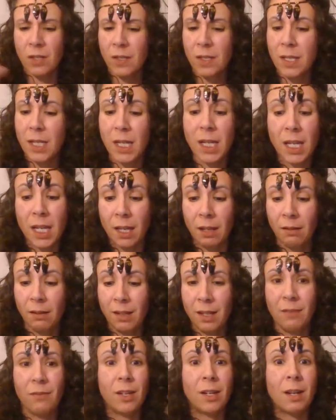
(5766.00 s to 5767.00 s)
city
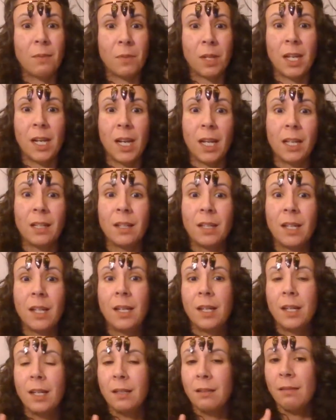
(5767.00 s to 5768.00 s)
even, I'm getting
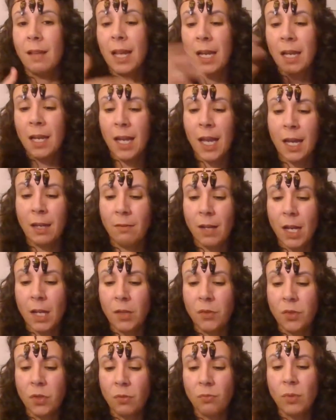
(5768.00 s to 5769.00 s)
like,
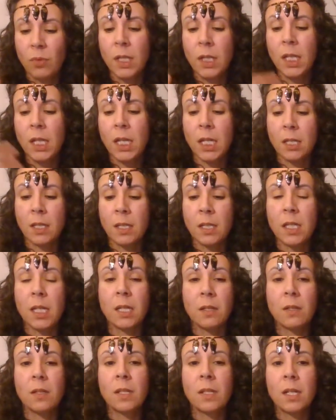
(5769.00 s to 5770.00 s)
and to really
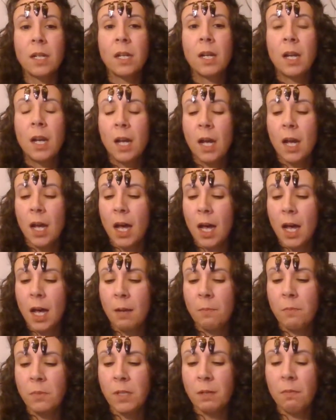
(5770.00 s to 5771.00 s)
assist
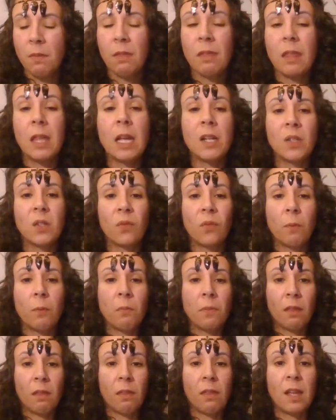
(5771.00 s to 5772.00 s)
some things from
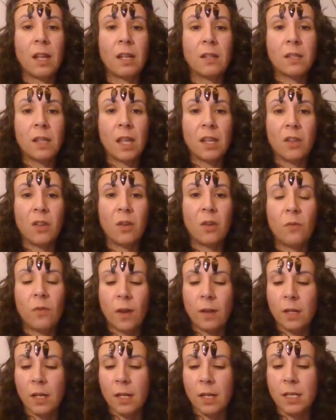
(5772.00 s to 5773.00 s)
the things that
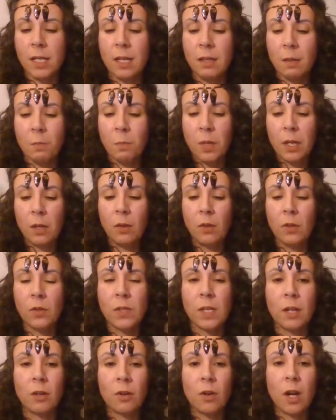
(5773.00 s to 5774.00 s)
I see in the pillars
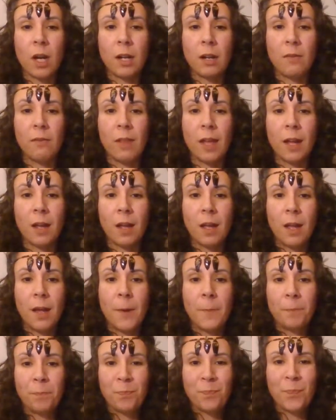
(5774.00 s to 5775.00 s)
that are kind of like
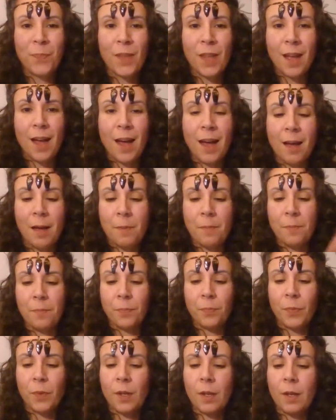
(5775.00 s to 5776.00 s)

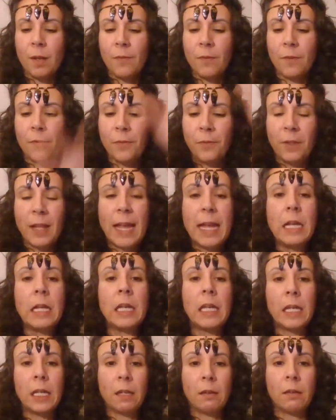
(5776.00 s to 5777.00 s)
um,
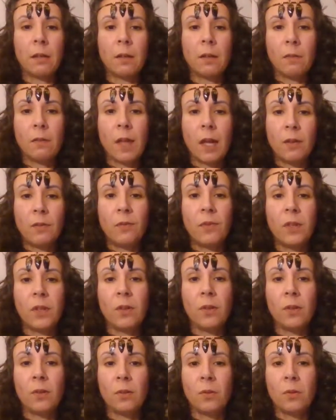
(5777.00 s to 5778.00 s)
flanking that
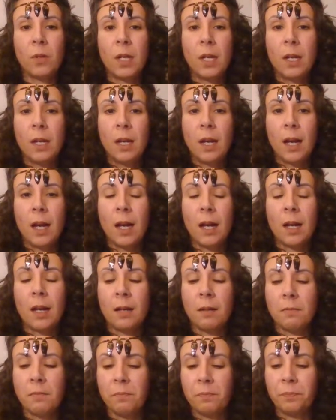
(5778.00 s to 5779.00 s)
view,
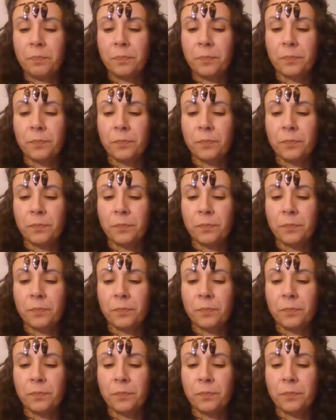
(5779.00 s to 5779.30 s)
um,